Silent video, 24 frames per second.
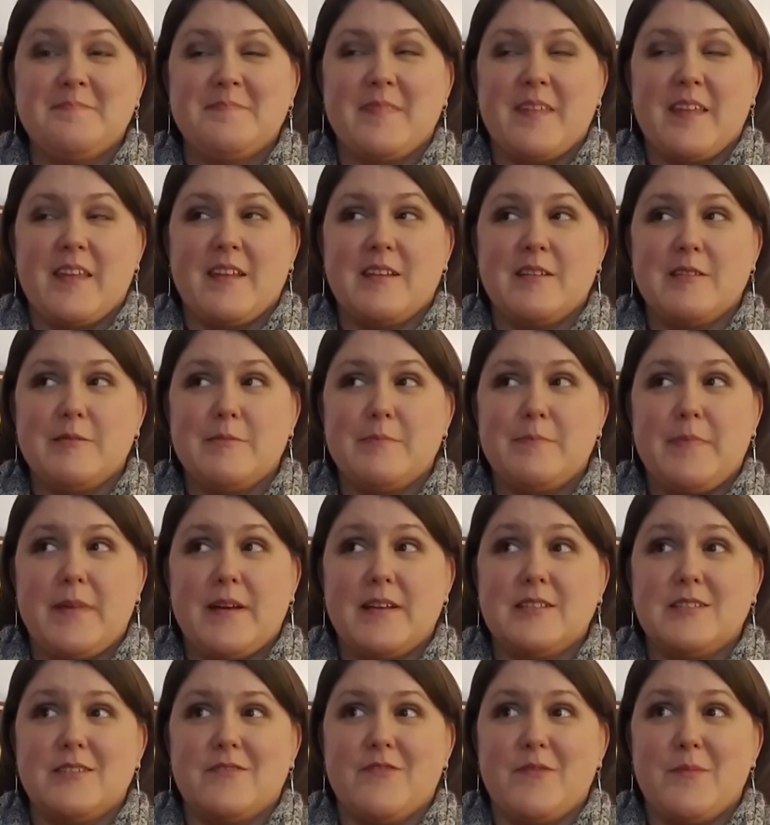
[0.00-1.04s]
in the
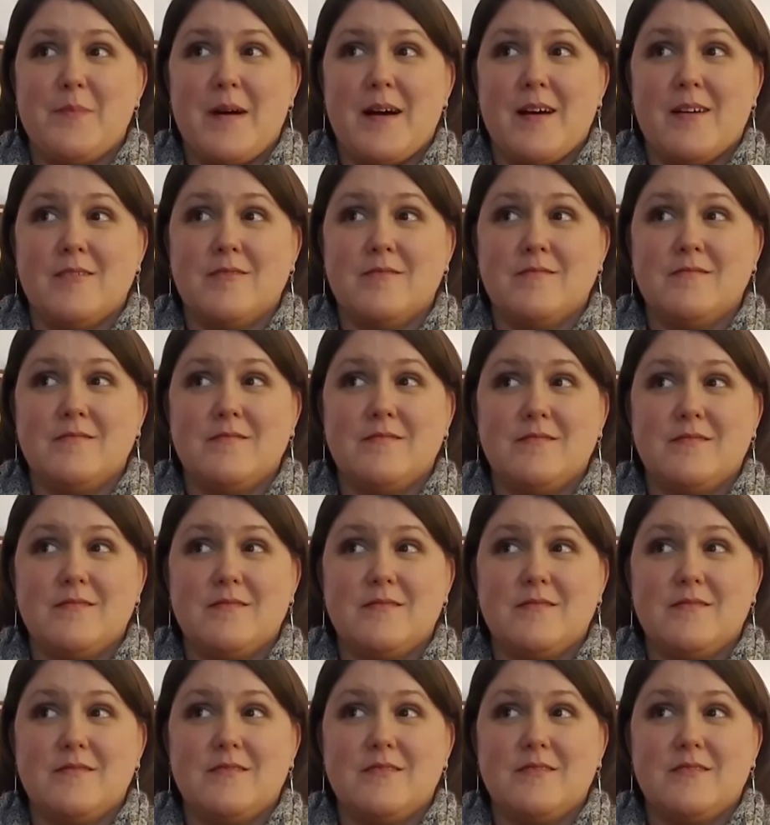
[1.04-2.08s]
space of about
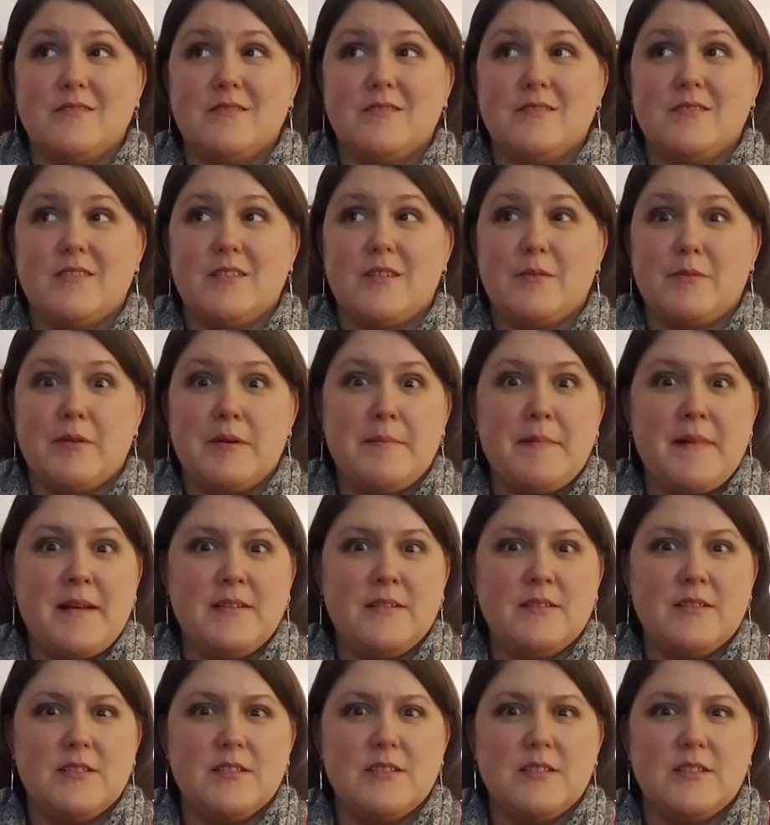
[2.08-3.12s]
3
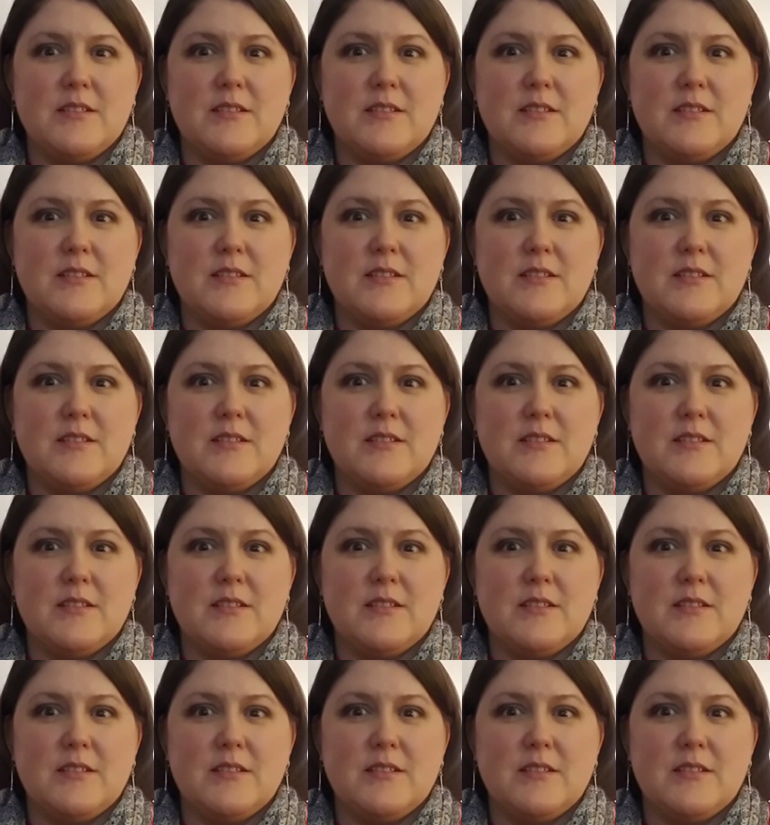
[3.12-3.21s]
months.